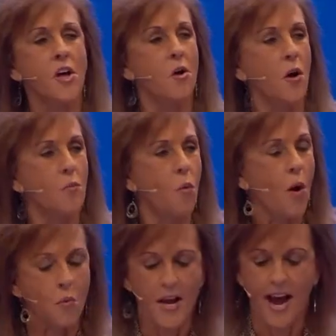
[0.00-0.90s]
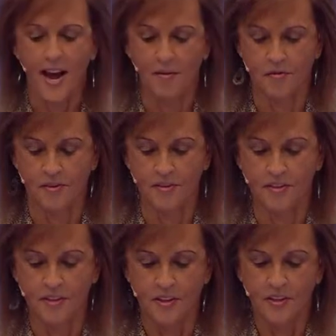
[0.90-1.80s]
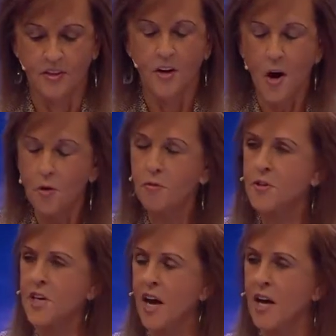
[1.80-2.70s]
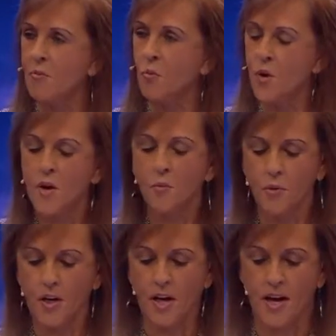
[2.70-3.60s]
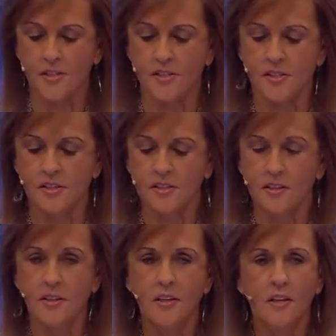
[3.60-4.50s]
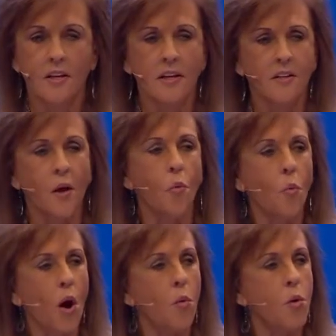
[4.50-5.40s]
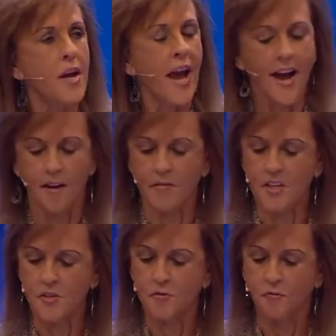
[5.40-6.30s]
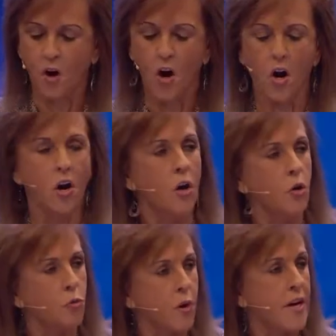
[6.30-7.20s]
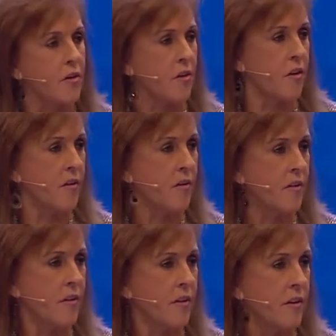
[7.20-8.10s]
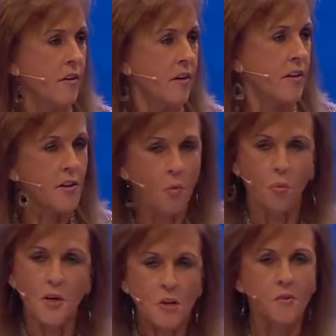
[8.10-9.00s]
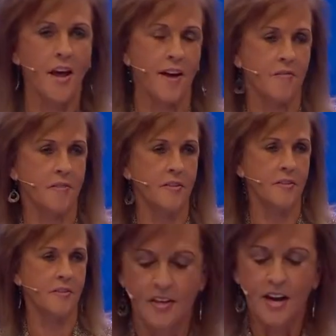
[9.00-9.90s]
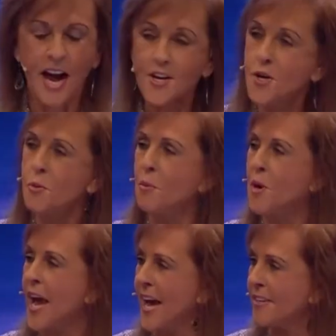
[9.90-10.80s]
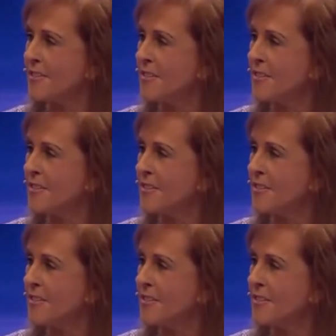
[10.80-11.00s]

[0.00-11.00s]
though, on what we have, over time we realize that what we have is far greater than what we don't have. I knew what we had